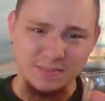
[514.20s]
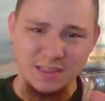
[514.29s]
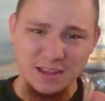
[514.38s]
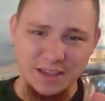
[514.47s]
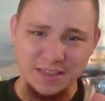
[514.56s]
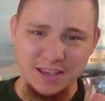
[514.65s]

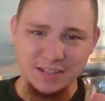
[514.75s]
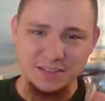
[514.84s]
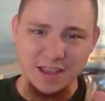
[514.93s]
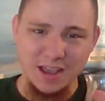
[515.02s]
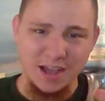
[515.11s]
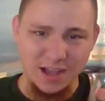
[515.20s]
I think it's
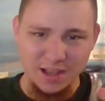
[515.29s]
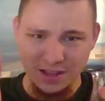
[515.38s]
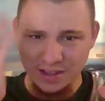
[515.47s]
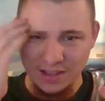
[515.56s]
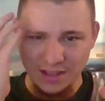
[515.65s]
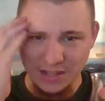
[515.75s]
a
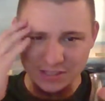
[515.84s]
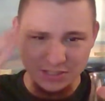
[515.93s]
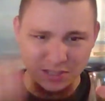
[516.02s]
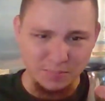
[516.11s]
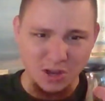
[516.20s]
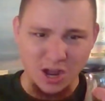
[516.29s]

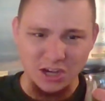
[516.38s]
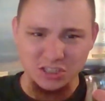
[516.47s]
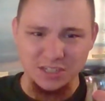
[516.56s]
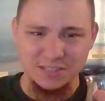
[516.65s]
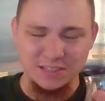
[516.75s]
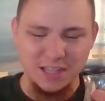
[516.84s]

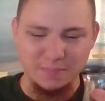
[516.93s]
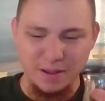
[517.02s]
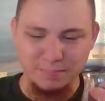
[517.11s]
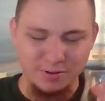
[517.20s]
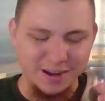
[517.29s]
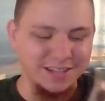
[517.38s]
subconscious thing. My
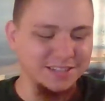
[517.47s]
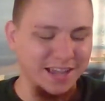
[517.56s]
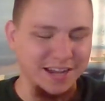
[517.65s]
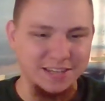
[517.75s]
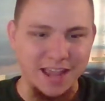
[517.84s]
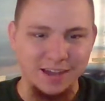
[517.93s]
brain's
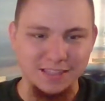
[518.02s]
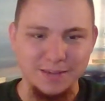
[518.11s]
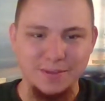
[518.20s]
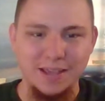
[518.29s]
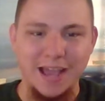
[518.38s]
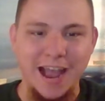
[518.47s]
like telling
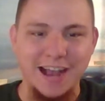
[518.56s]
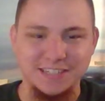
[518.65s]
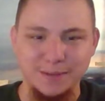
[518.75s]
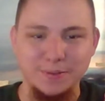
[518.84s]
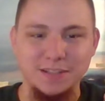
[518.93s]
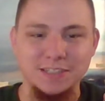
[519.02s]
me it has
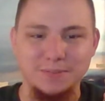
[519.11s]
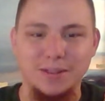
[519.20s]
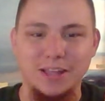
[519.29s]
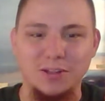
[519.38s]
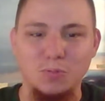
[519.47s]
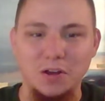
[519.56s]
to smell
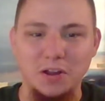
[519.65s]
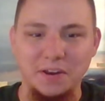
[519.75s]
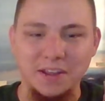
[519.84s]
like wood.